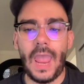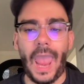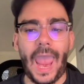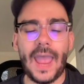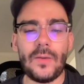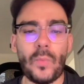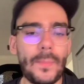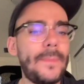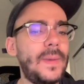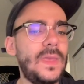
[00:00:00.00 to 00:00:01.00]
And what
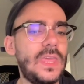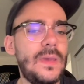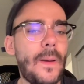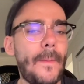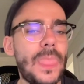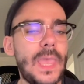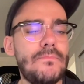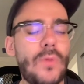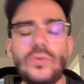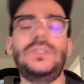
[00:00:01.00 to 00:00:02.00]
might be the
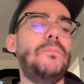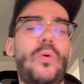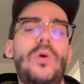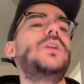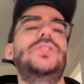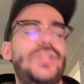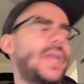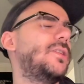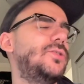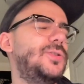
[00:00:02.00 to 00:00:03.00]
most important
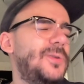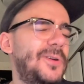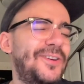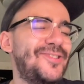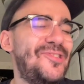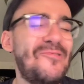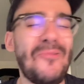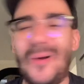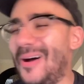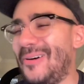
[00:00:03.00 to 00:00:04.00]
change
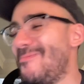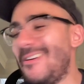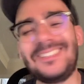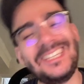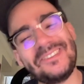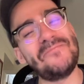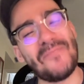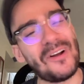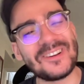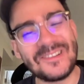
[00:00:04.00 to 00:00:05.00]
of Walt Disney
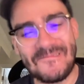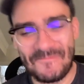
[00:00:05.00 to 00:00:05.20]
Park,